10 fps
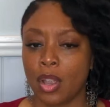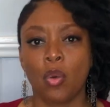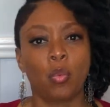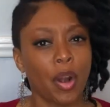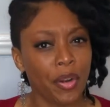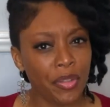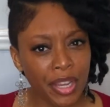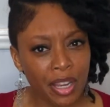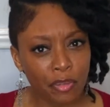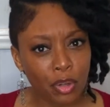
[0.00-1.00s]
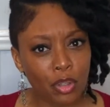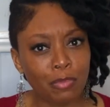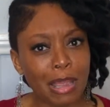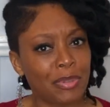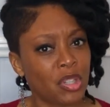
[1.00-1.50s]
worthy of room.
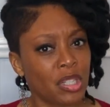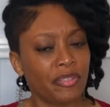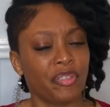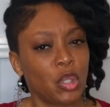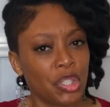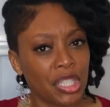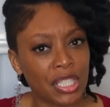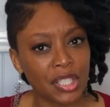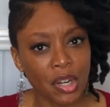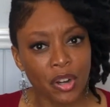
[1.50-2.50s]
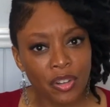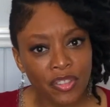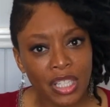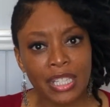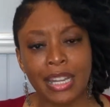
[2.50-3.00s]
Maybe she didn't feel she deserved
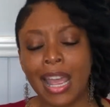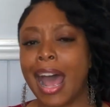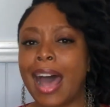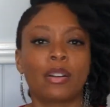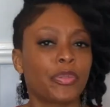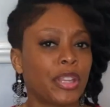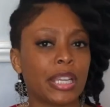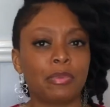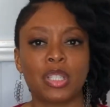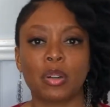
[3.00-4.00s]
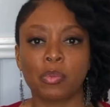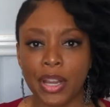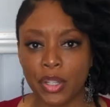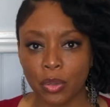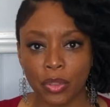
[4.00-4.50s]
it. I don't think it was a
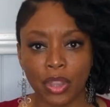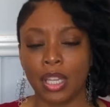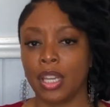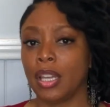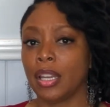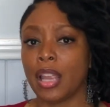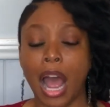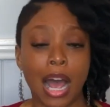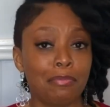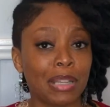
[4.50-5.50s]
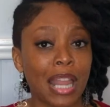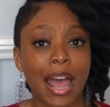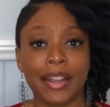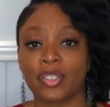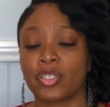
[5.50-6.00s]
racial thing. I'm
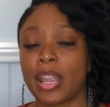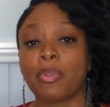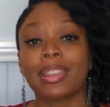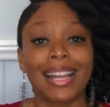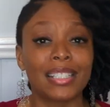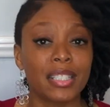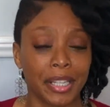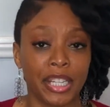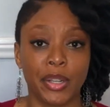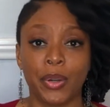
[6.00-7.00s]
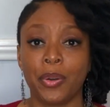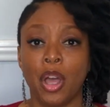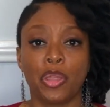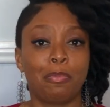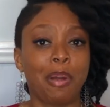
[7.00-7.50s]
black. They were Latino.
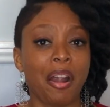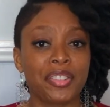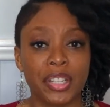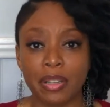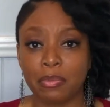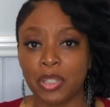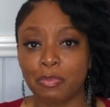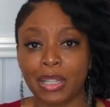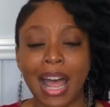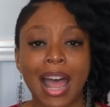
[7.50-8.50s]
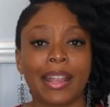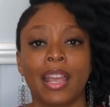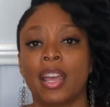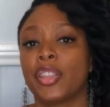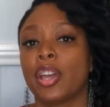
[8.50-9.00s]
The bartender was black.
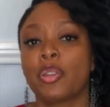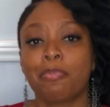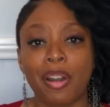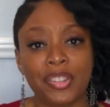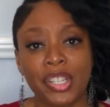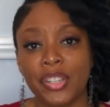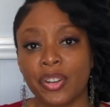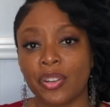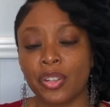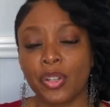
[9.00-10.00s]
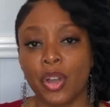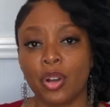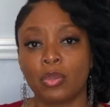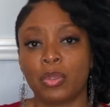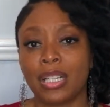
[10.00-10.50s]
The other bartender,
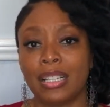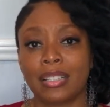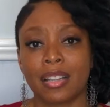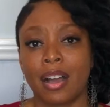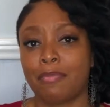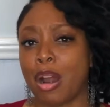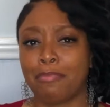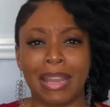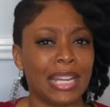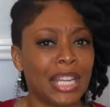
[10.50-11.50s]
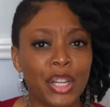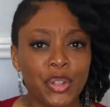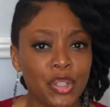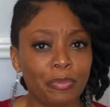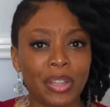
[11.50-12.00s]
was Armenian or
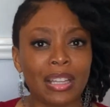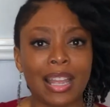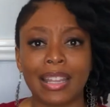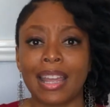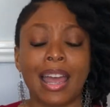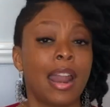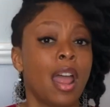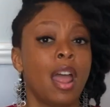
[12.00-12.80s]
something like that.